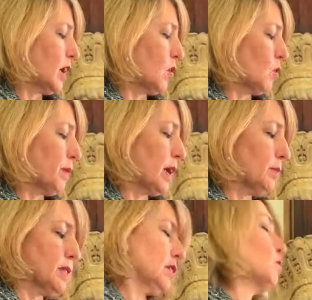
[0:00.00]
or
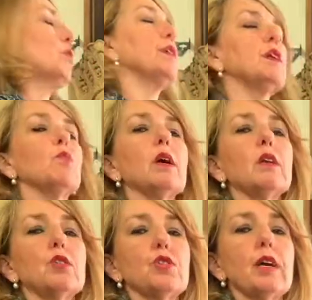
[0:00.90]
perhaps they're already well
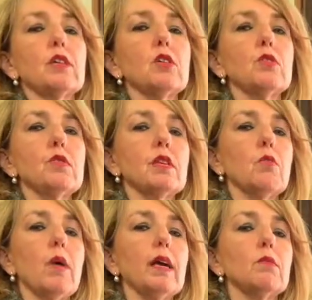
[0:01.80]
on track to losing
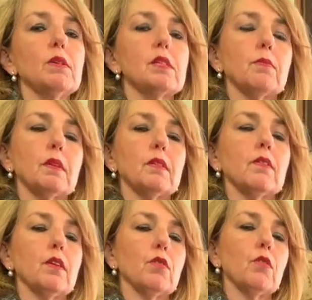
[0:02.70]
weight with something that
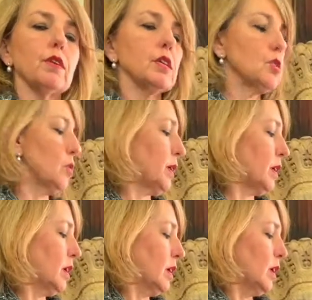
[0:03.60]
they're already doing.
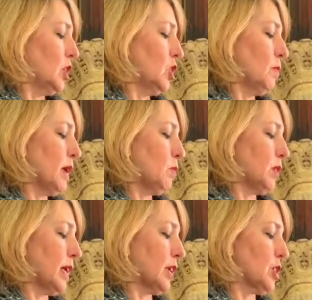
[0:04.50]
You may want
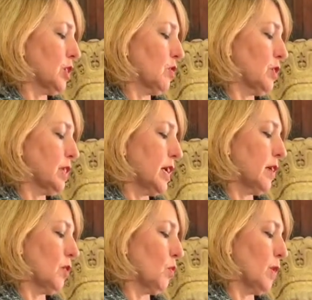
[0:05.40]
to actually cross
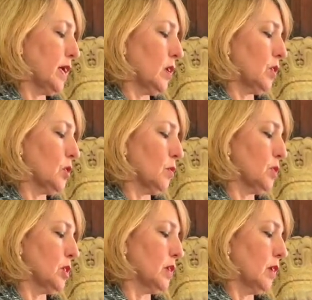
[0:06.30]
out the weight loss
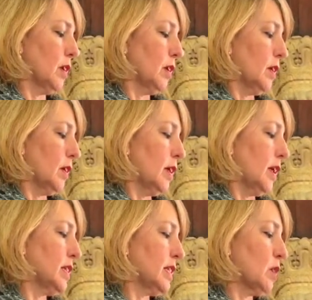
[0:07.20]
option
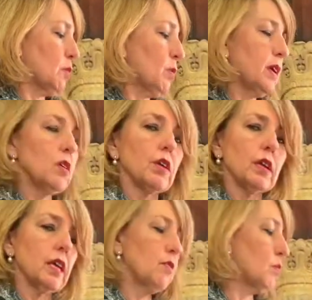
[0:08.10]
and say, well, we're not going
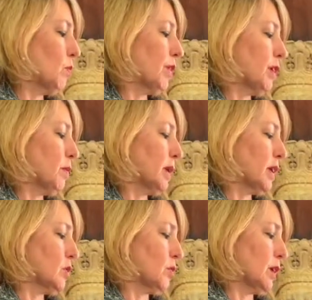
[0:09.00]
to even worry
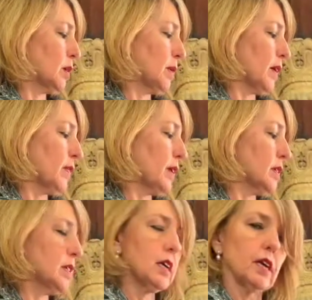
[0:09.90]
about talking about that
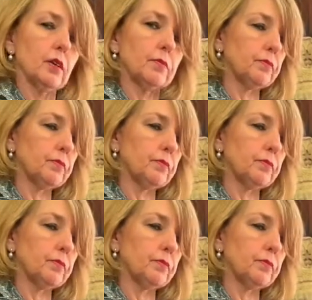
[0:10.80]
today.